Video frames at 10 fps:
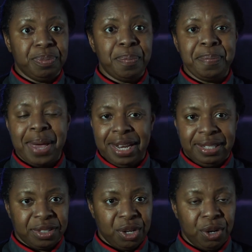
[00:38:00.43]
many
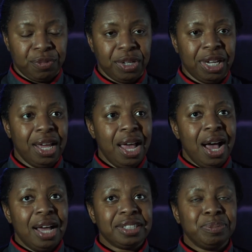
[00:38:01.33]
staff. And I
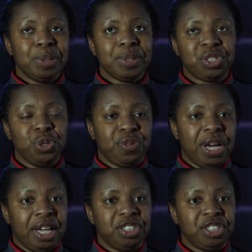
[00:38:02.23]
sometimes I still find it